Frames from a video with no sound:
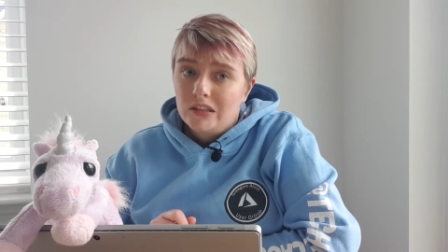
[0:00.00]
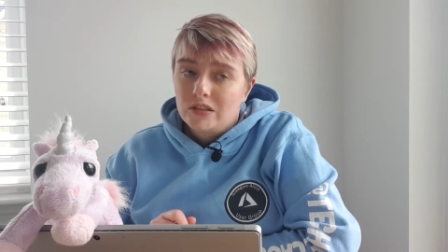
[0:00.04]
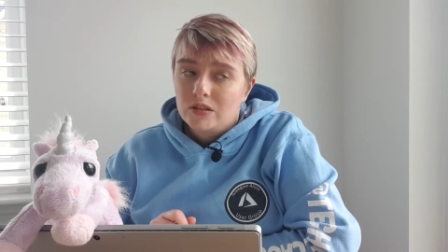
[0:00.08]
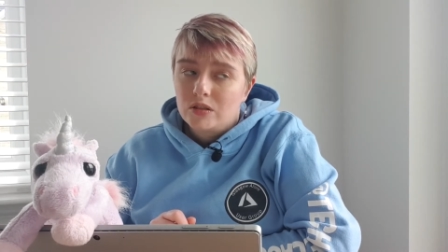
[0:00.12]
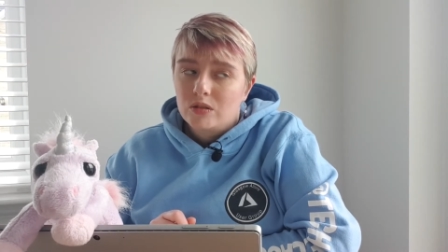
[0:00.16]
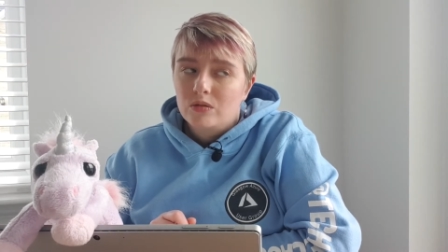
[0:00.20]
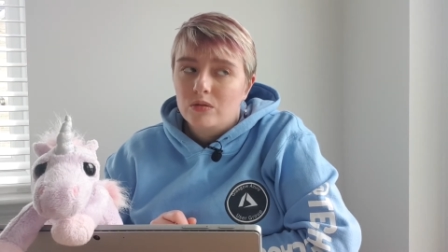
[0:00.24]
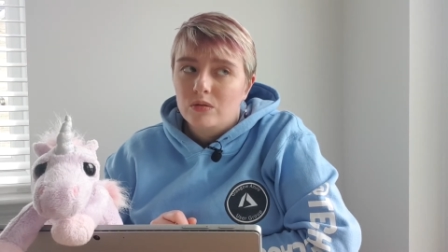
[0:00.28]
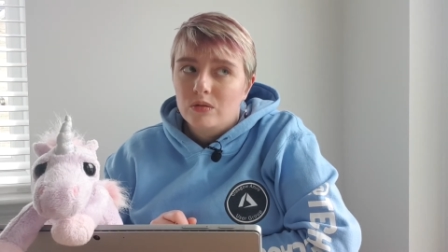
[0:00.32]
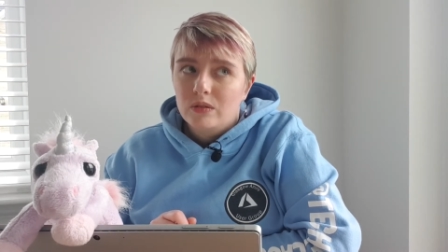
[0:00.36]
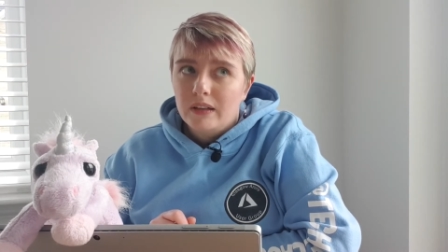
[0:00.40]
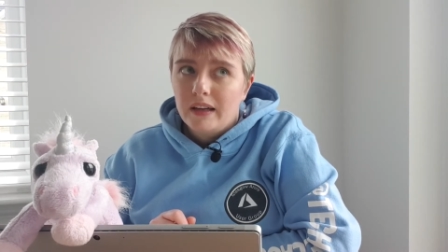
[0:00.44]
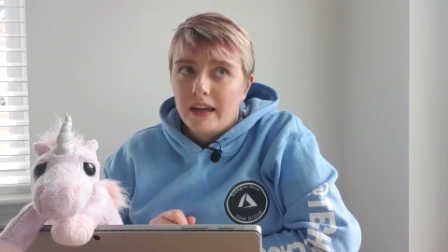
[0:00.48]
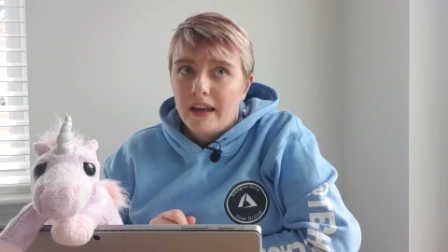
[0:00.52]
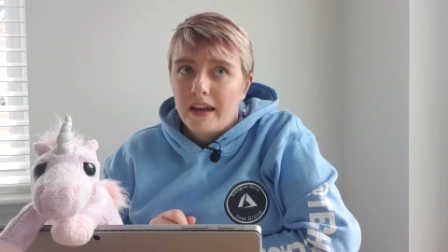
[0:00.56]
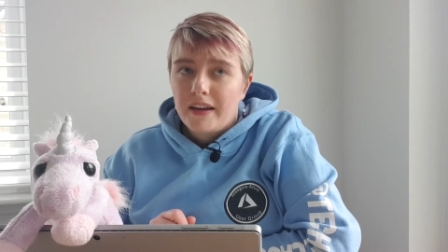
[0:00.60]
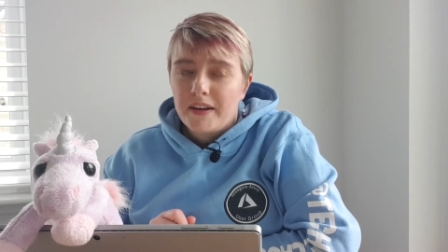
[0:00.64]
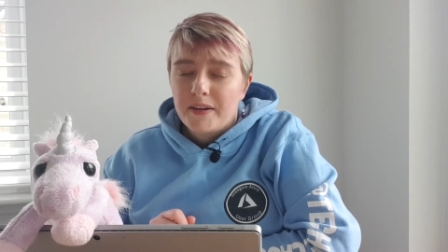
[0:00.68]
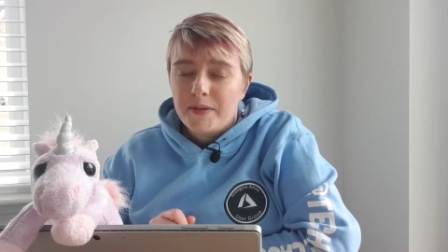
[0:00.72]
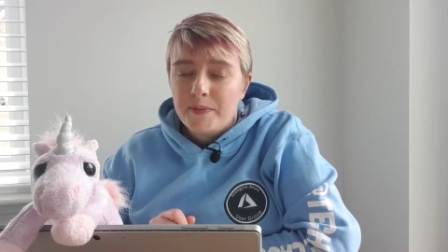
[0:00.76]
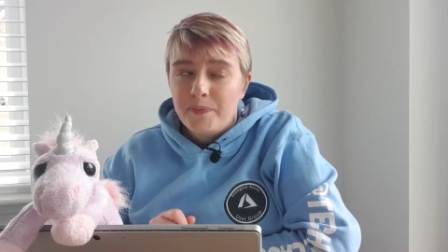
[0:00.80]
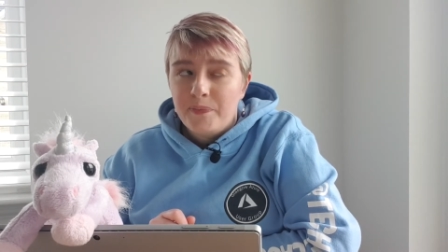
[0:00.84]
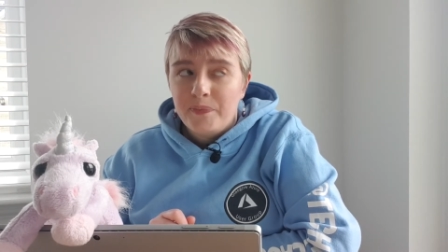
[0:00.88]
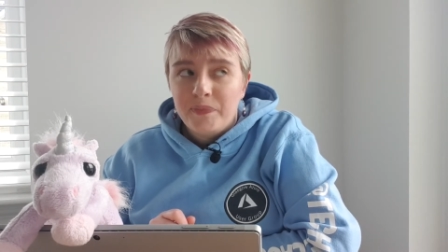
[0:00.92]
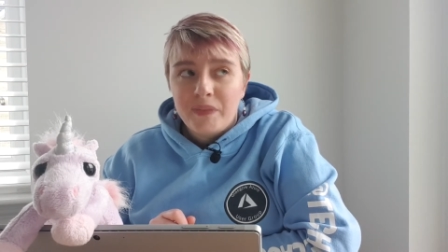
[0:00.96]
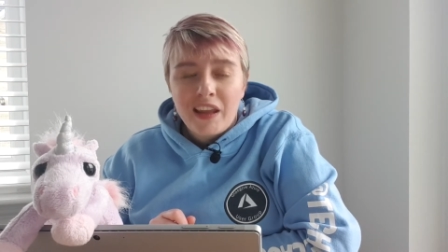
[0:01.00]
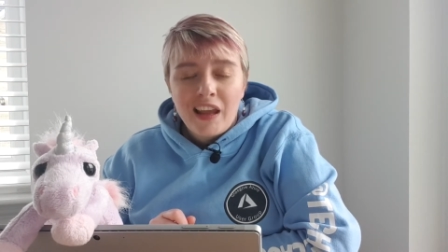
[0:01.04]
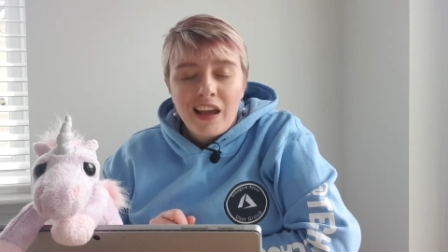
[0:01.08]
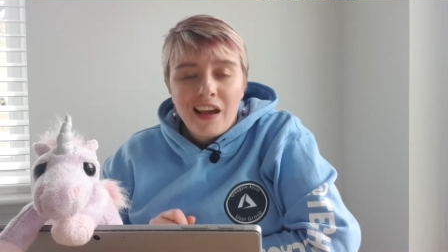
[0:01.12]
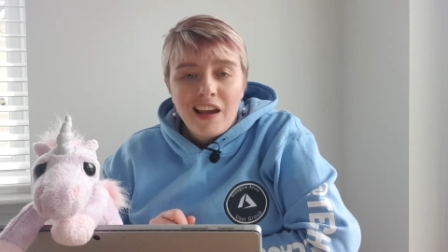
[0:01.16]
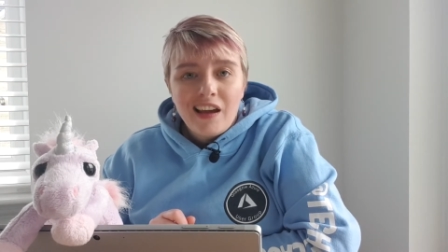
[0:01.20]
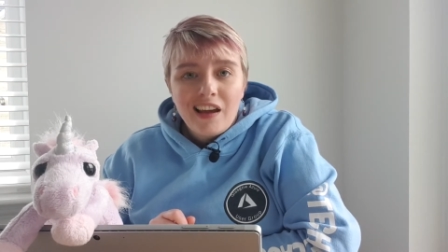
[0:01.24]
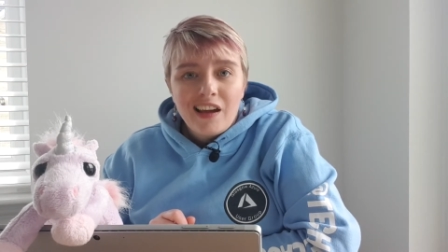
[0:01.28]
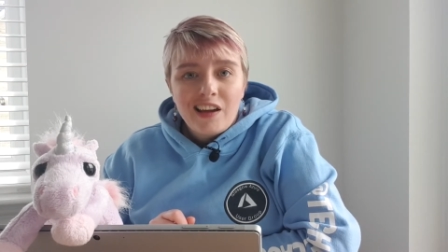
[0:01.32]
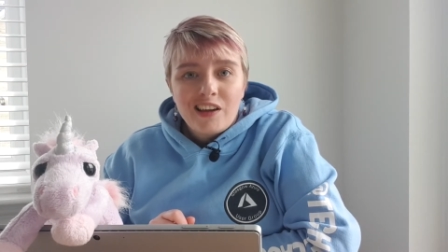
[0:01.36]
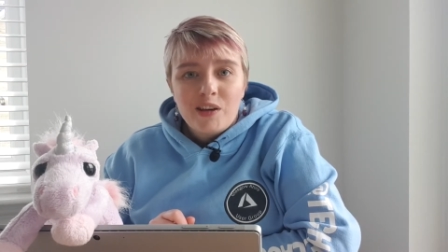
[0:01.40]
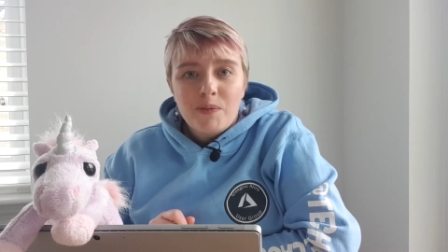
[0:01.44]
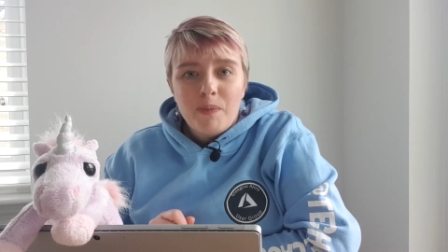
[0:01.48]
so
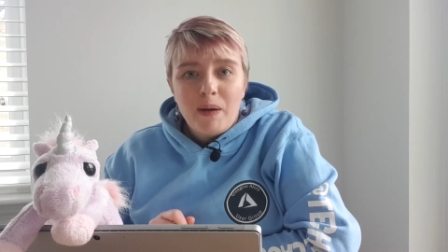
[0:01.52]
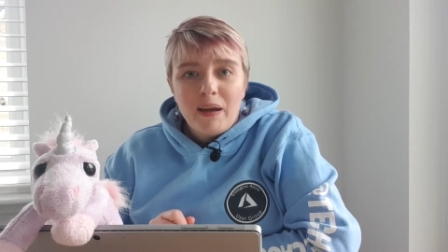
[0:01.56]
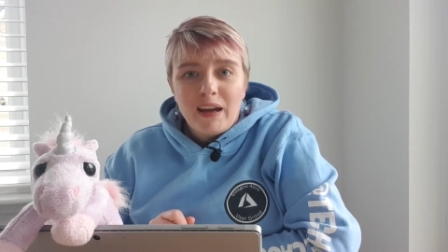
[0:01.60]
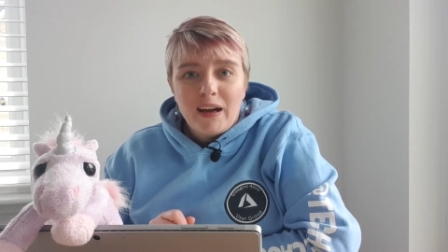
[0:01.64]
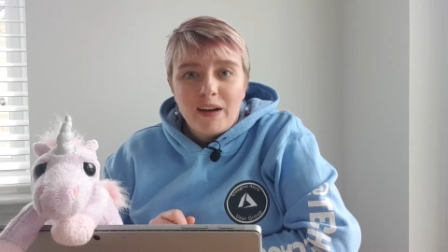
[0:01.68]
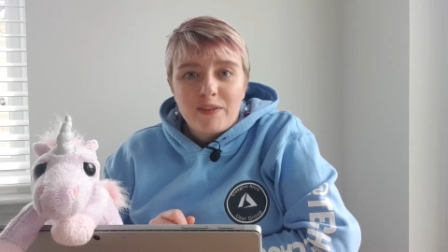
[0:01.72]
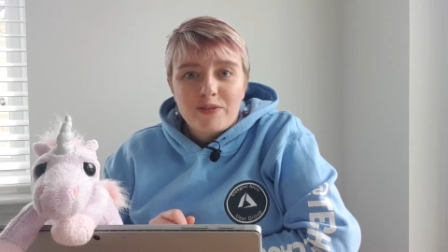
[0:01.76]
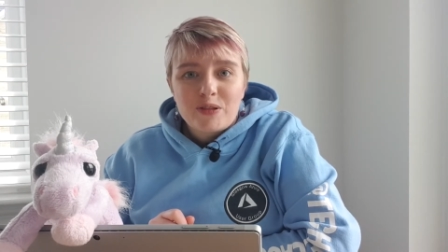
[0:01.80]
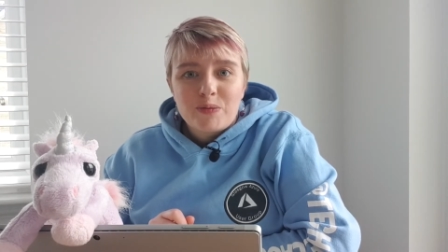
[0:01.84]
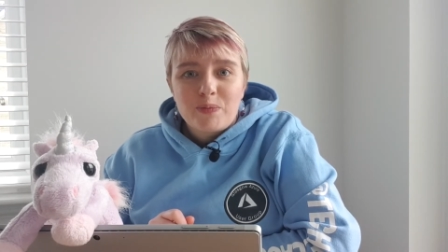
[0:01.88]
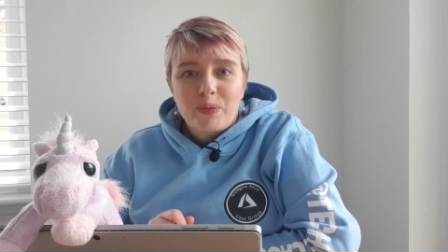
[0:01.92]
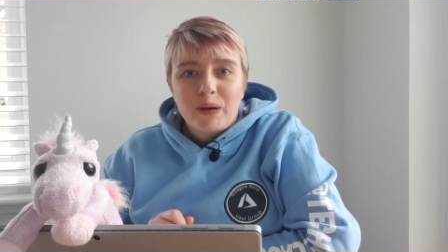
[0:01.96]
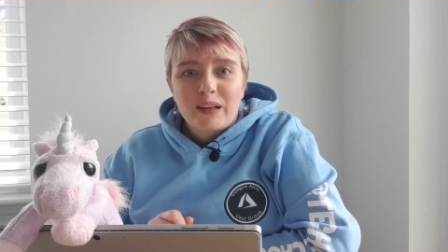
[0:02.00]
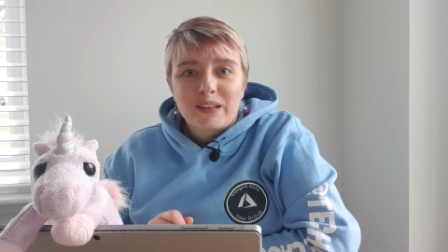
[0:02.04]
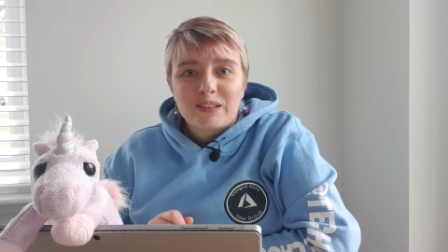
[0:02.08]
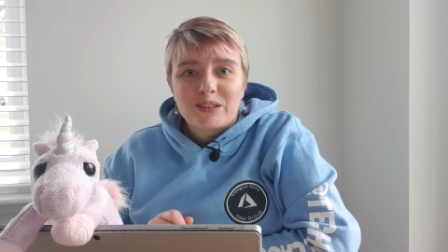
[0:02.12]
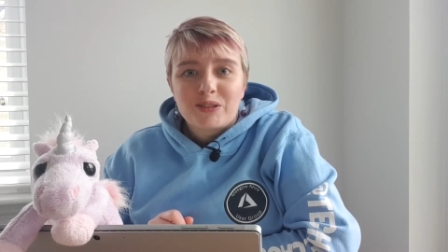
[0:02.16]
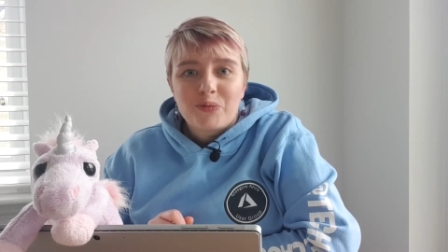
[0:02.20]
you might have to bring